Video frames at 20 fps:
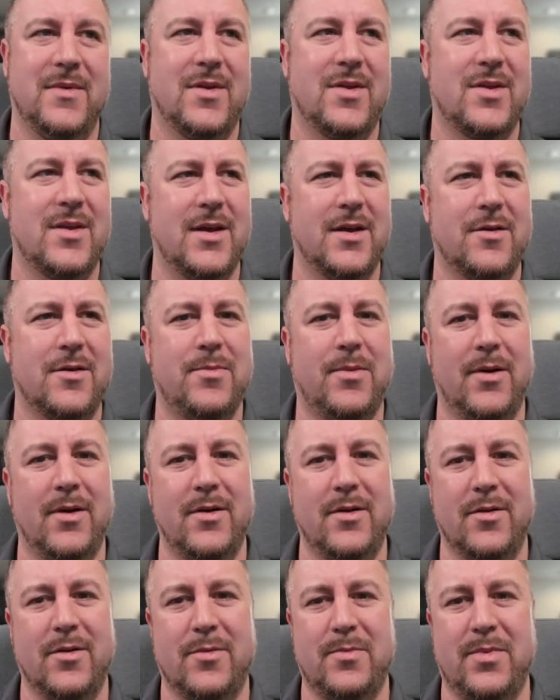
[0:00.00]
6
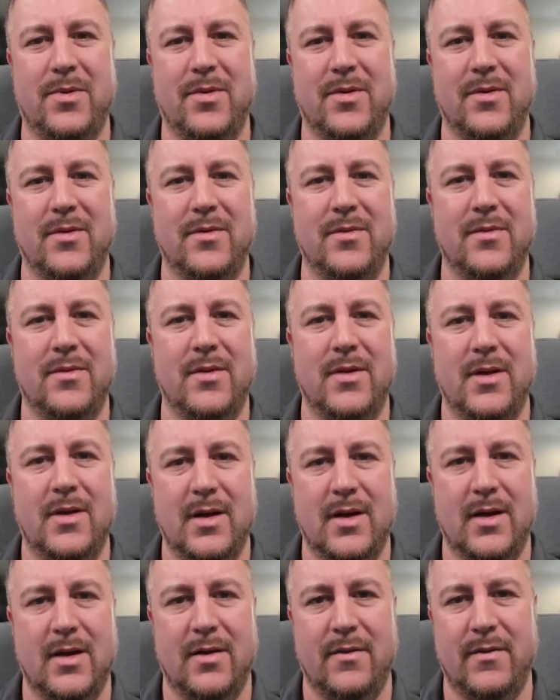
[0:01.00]
points, but
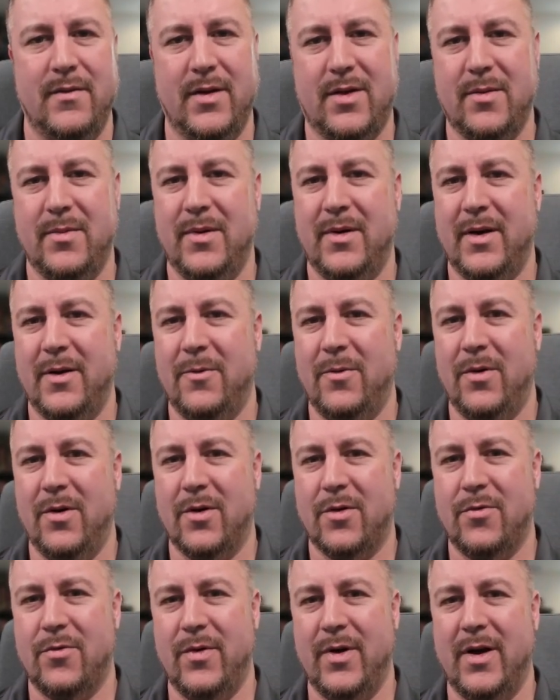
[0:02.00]
this ability
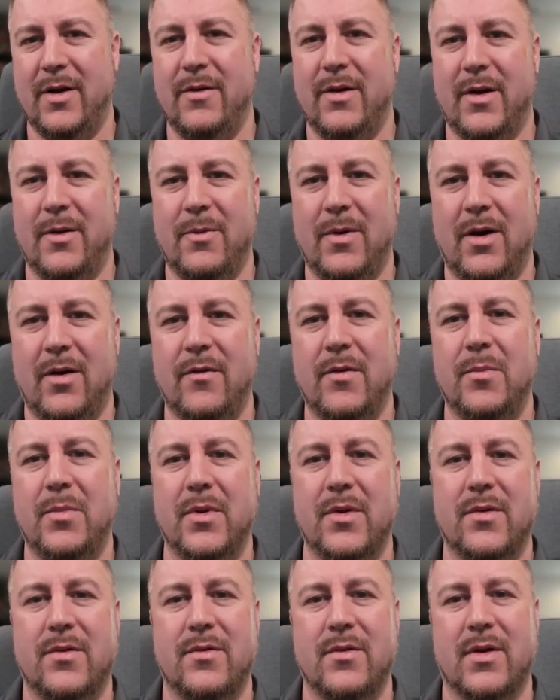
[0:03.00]
works really, really well with a
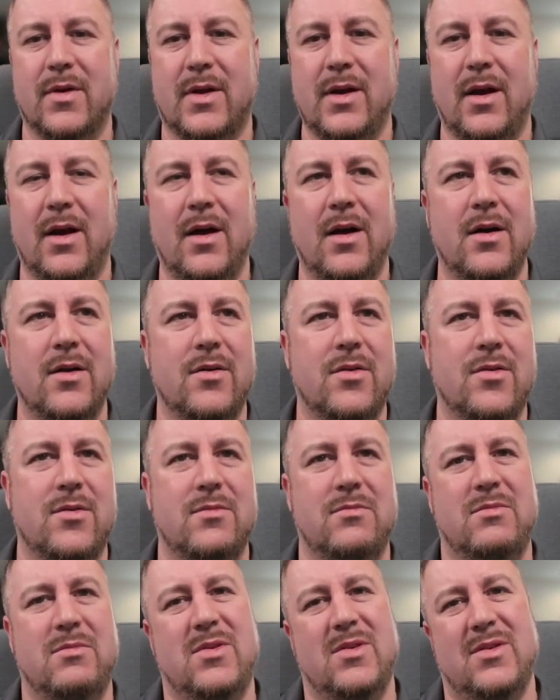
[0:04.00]
bunch of
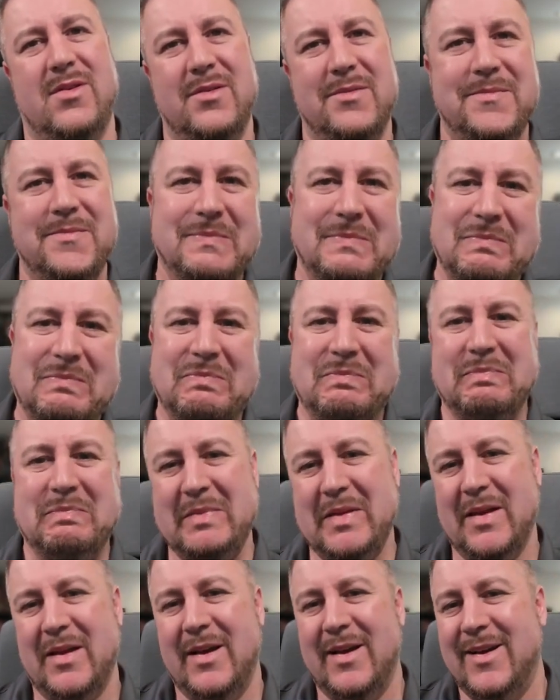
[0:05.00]
cards, so
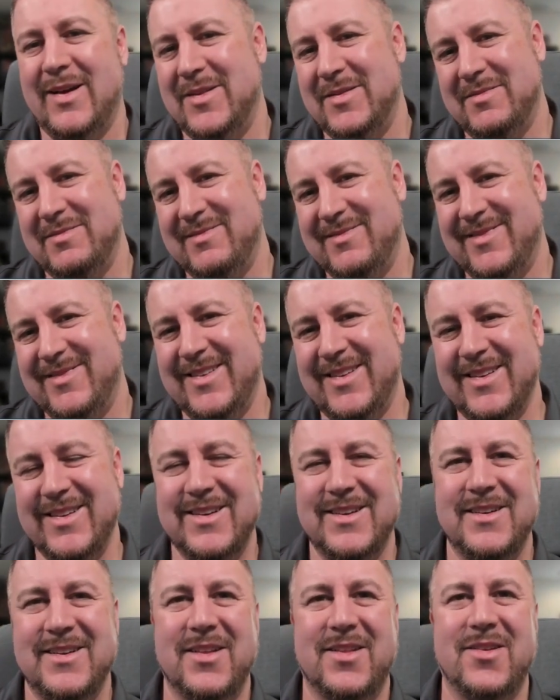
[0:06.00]

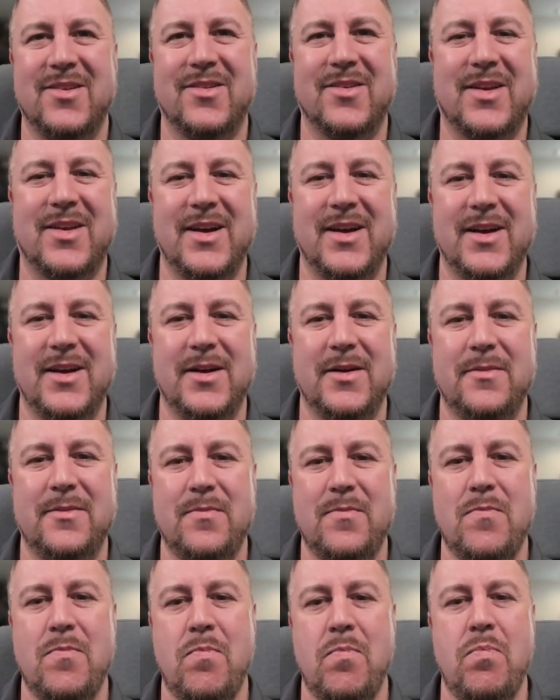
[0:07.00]
it's okay.
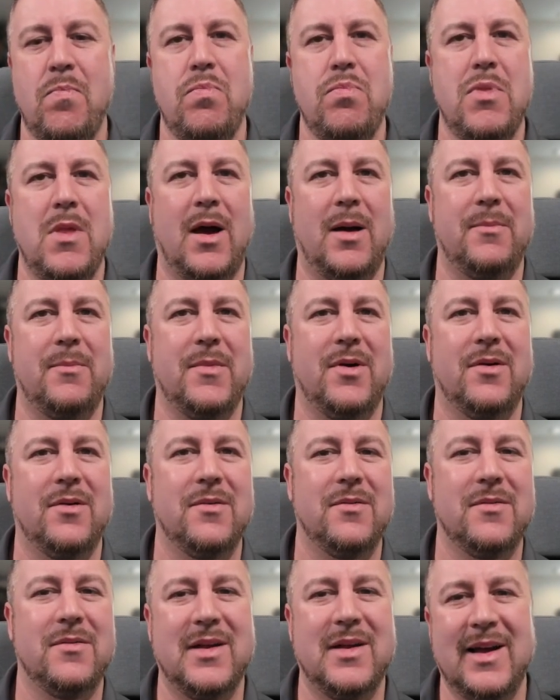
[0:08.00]
I'm
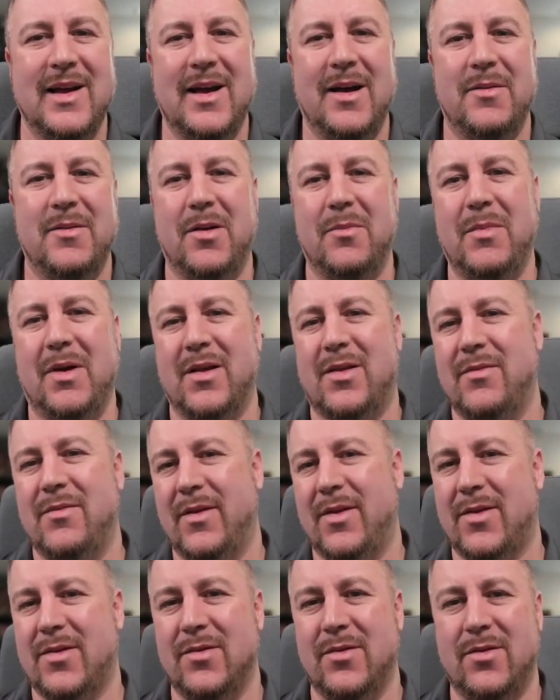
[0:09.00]
not
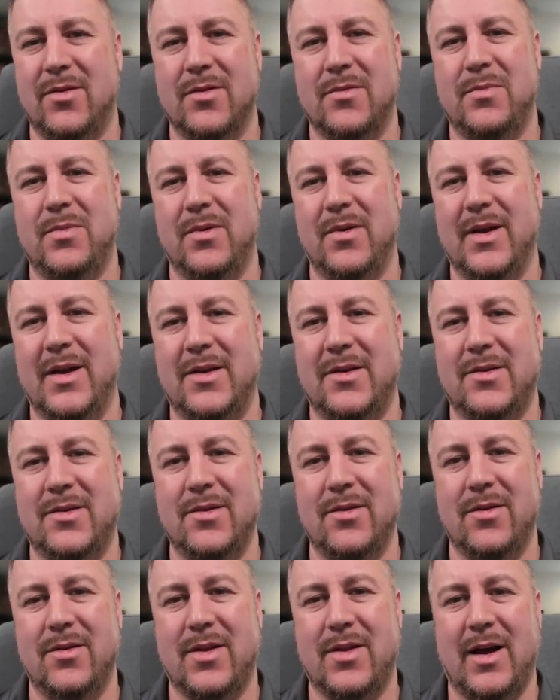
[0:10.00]
massively sold, but it
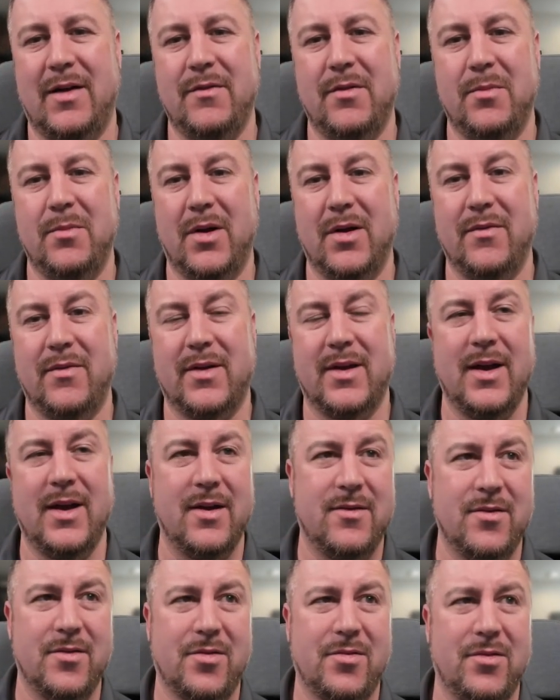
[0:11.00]
does have a
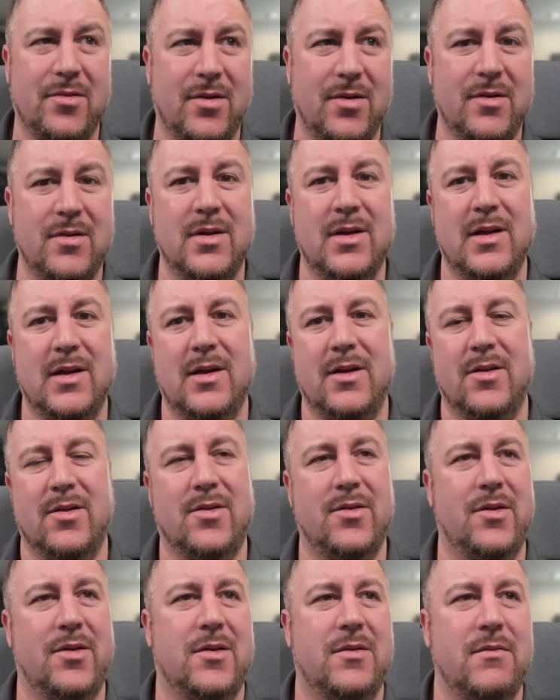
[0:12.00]
modification slot,
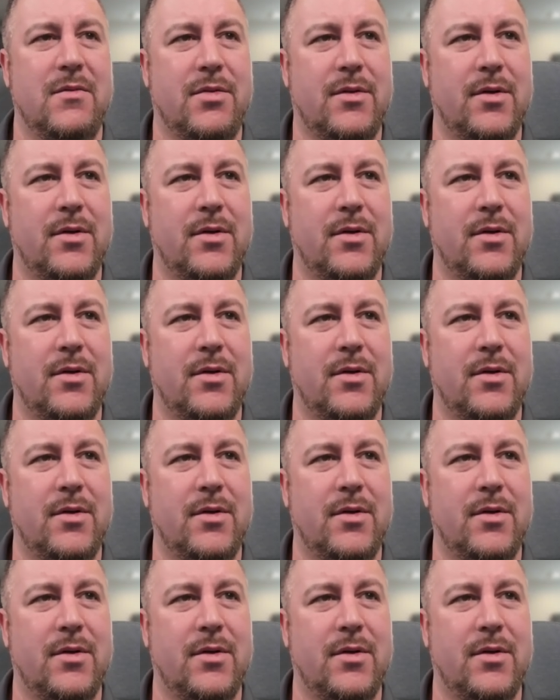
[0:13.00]
so you can